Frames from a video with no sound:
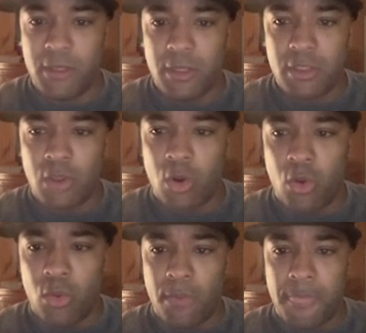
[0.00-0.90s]

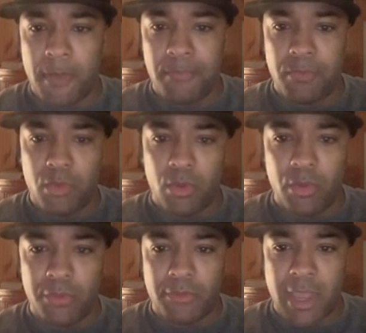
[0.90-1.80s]
So
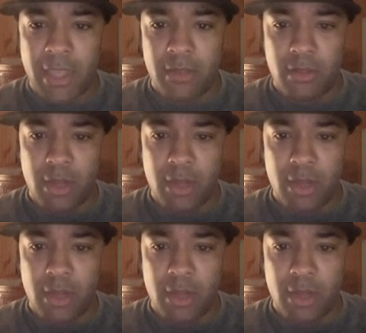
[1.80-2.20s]
on the fight,